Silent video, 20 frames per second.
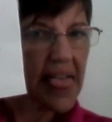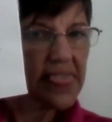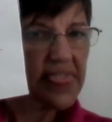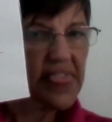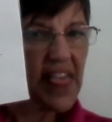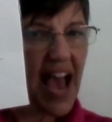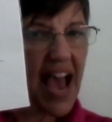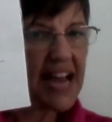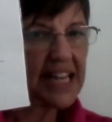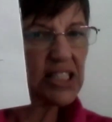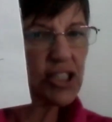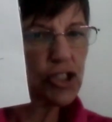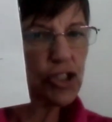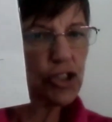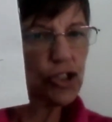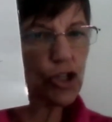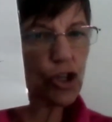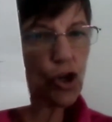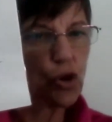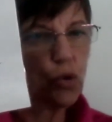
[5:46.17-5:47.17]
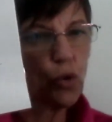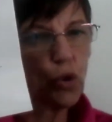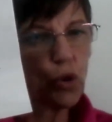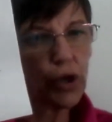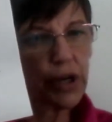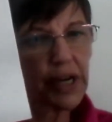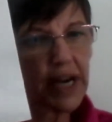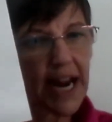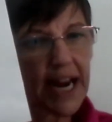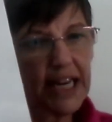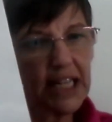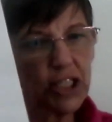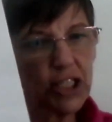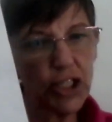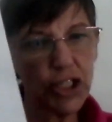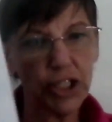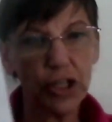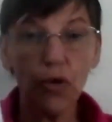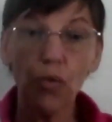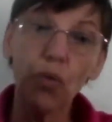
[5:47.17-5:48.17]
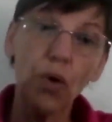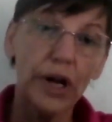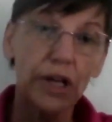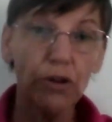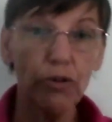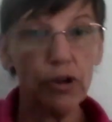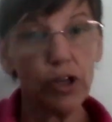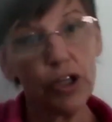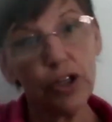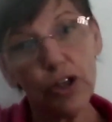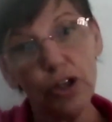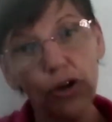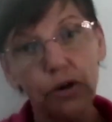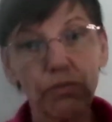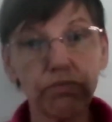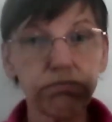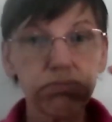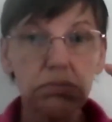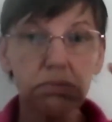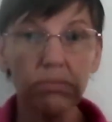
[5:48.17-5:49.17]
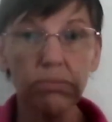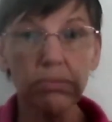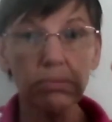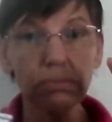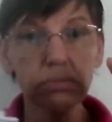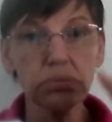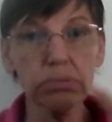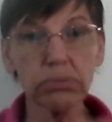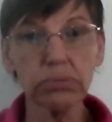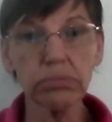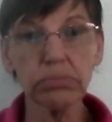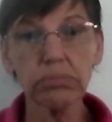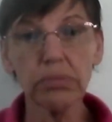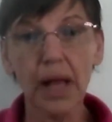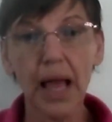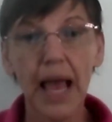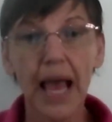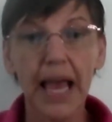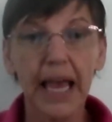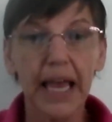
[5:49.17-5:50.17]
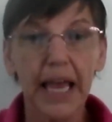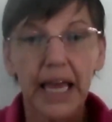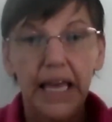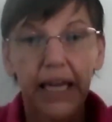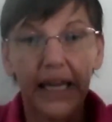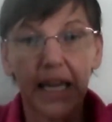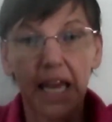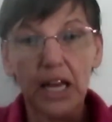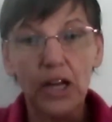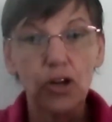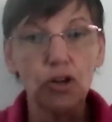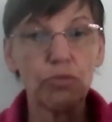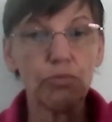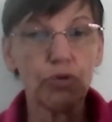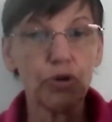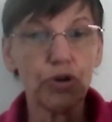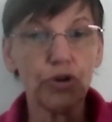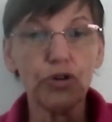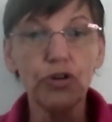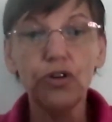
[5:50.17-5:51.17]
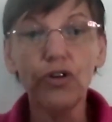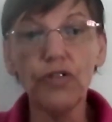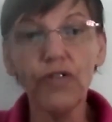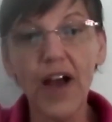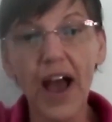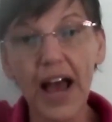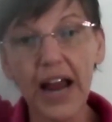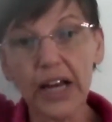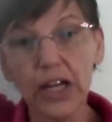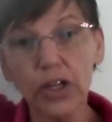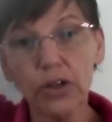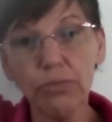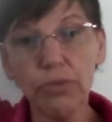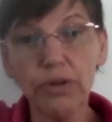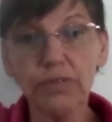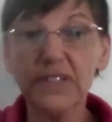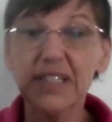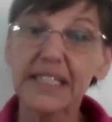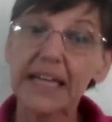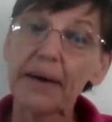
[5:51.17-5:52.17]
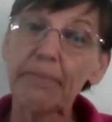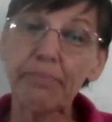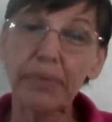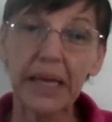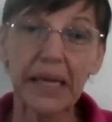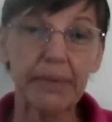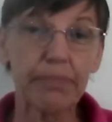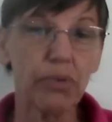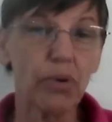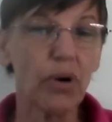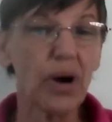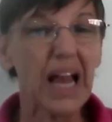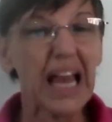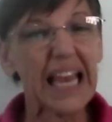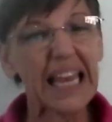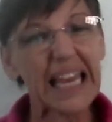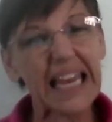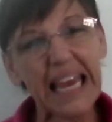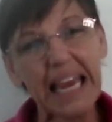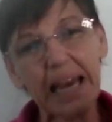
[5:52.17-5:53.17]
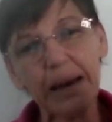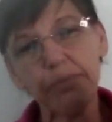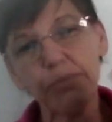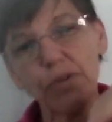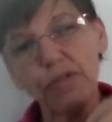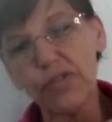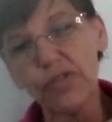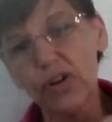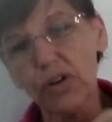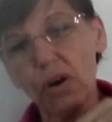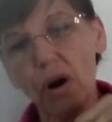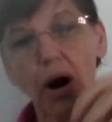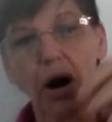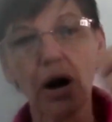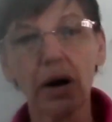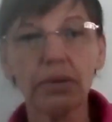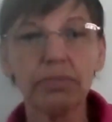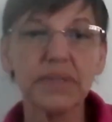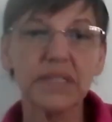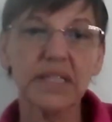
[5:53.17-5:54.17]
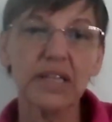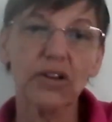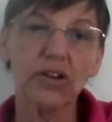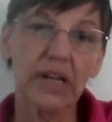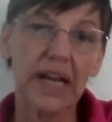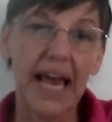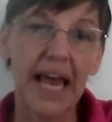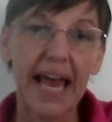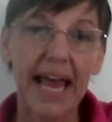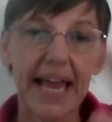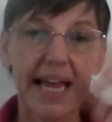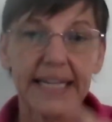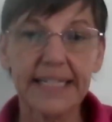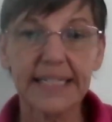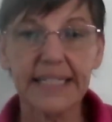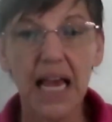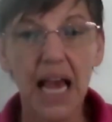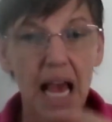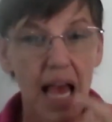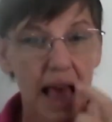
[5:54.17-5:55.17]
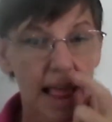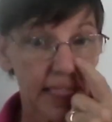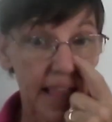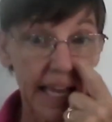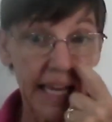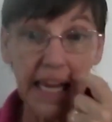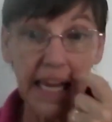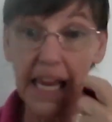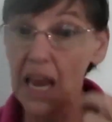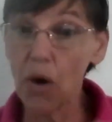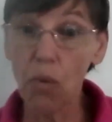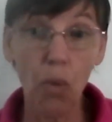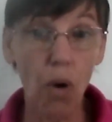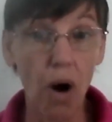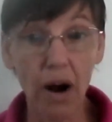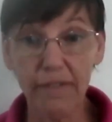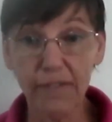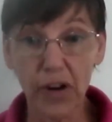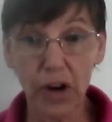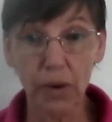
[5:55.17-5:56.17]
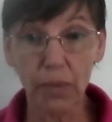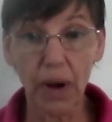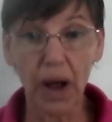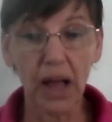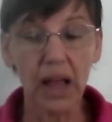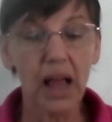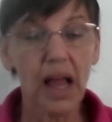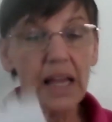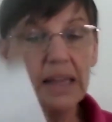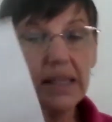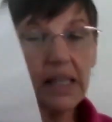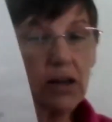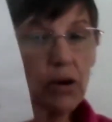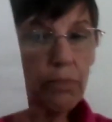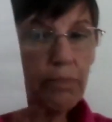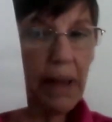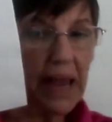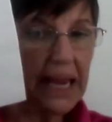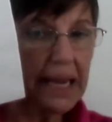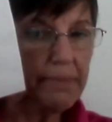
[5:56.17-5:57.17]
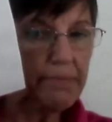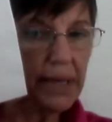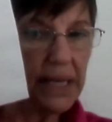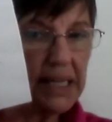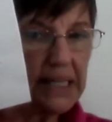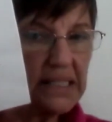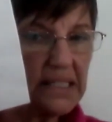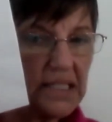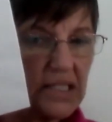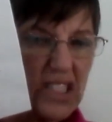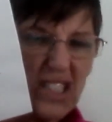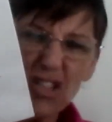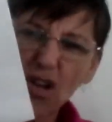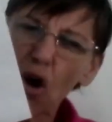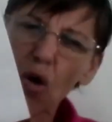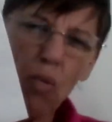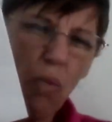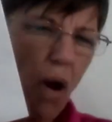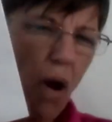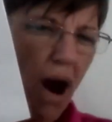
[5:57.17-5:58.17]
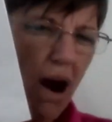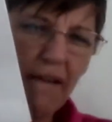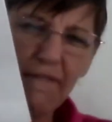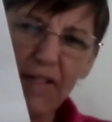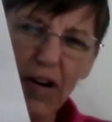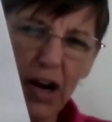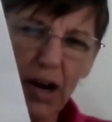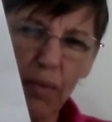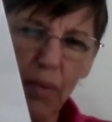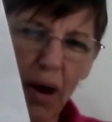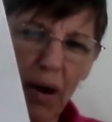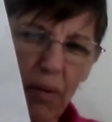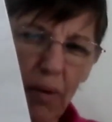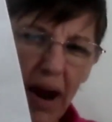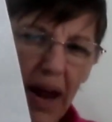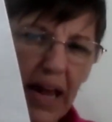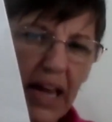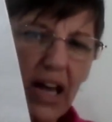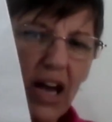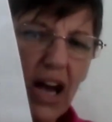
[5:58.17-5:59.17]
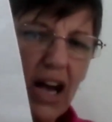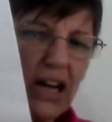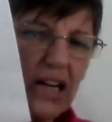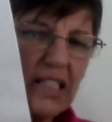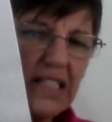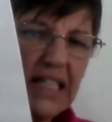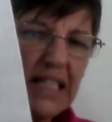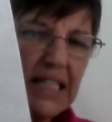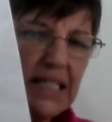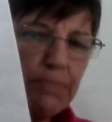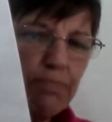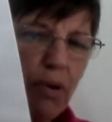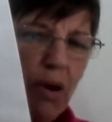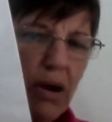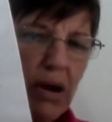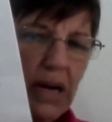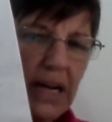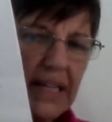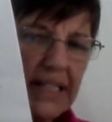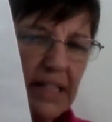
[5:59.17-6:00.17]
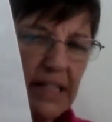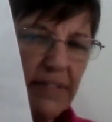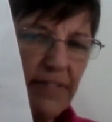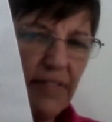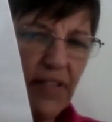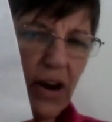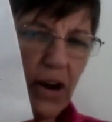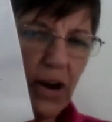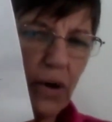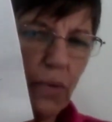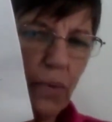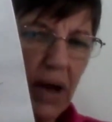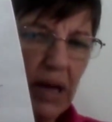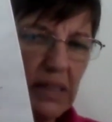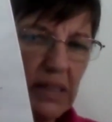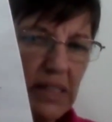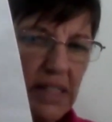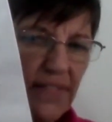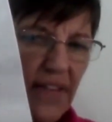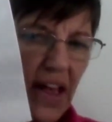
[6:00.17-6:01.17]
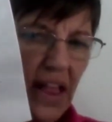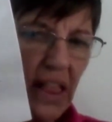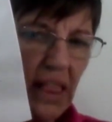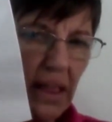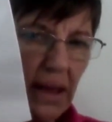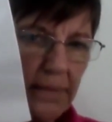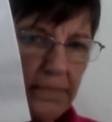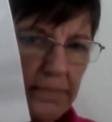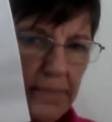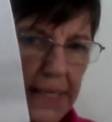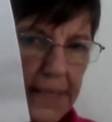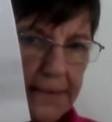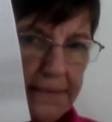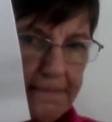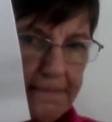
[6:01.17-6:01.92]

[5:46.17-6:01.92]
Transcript: that's your coordination. What you can do. Can you move? How do you move? Some people can't move their arms or legs. They can't walk very well. Little babies don't walk very well, right? Because this part isn't very well developed.